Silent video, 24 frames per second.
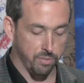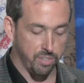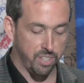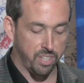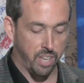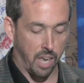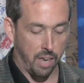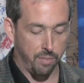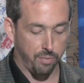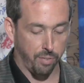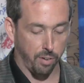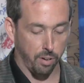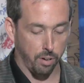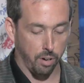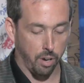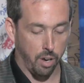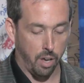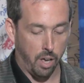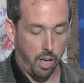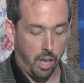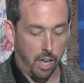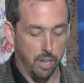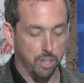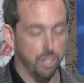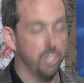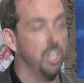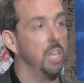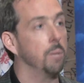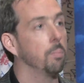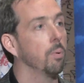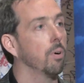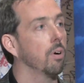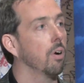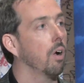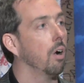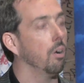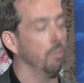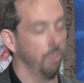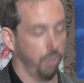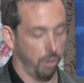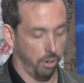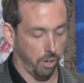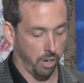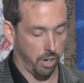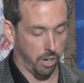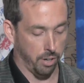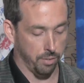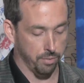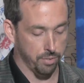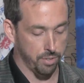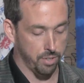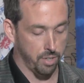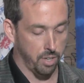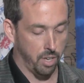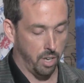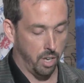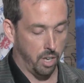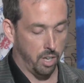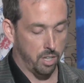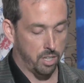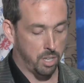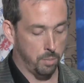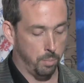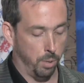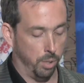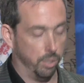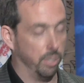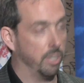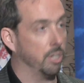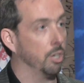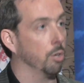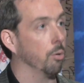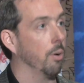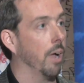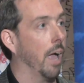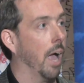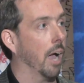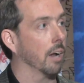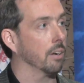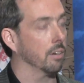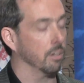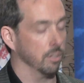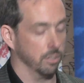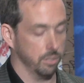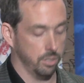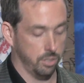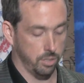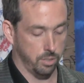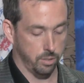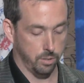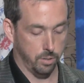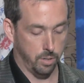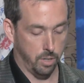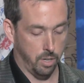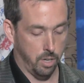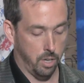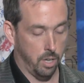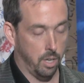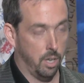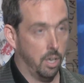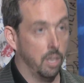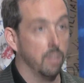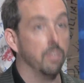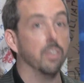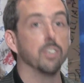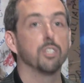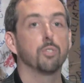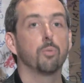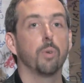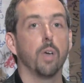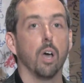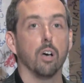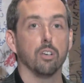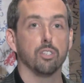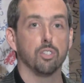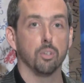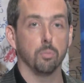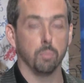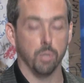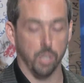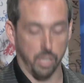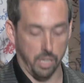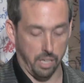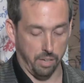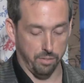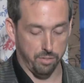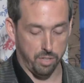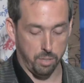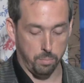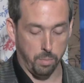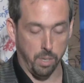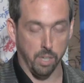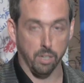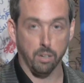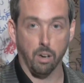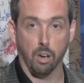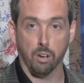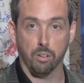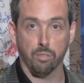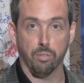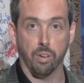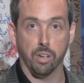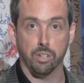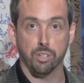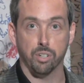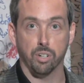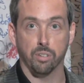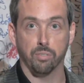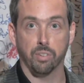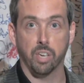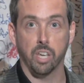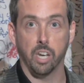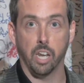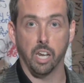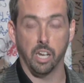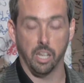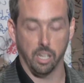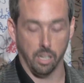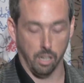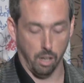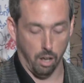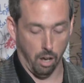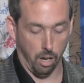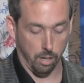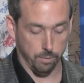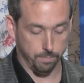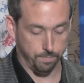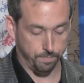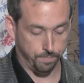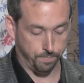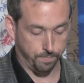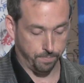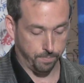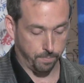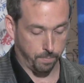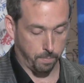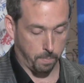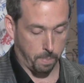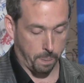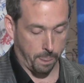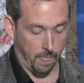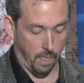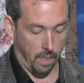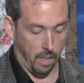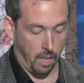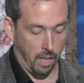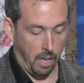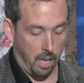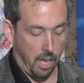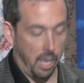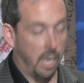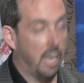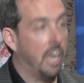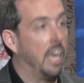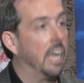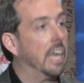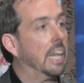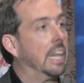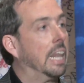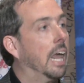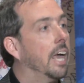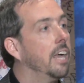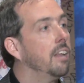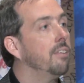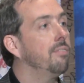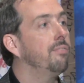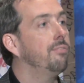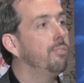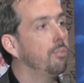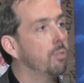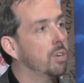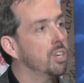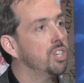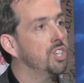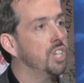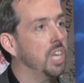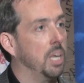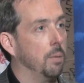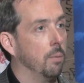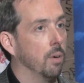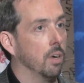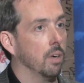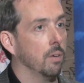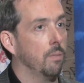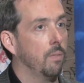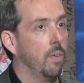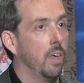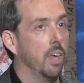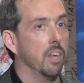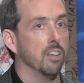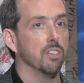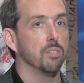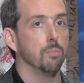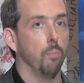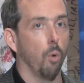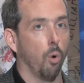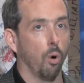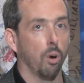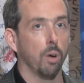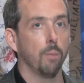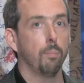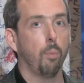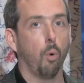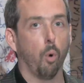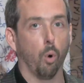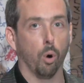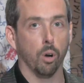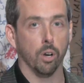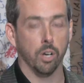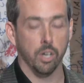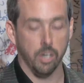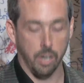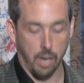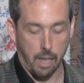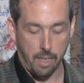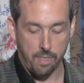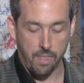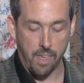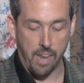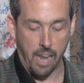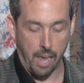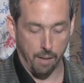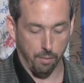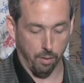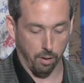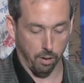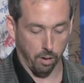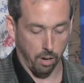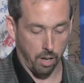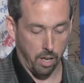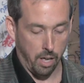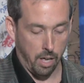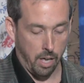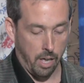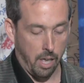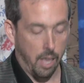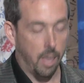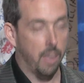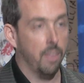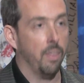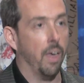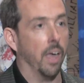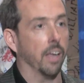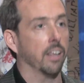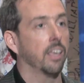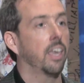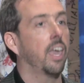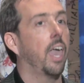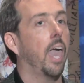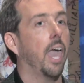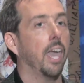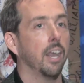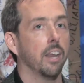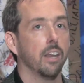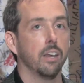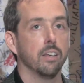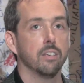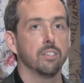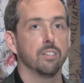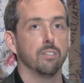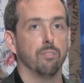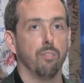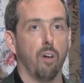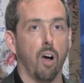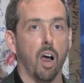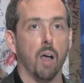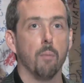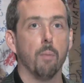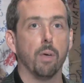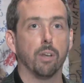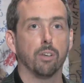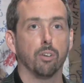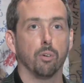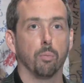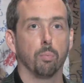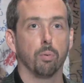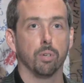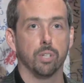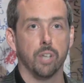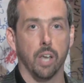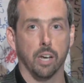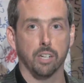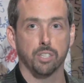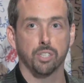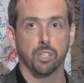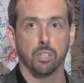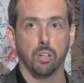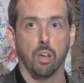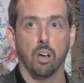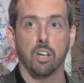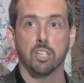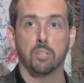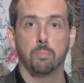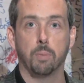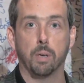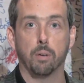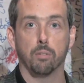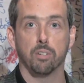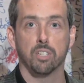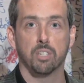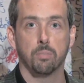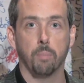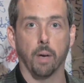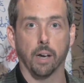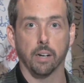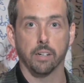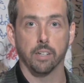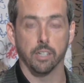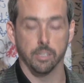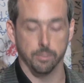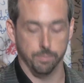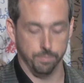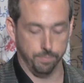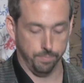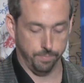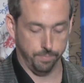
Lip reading: of safer and cheaper alternatives to building new reactors. This we also believe to be in contravention of Canadian law. In light of Fukushima, it is more important than ever that Canada's environmental protection laws be respected.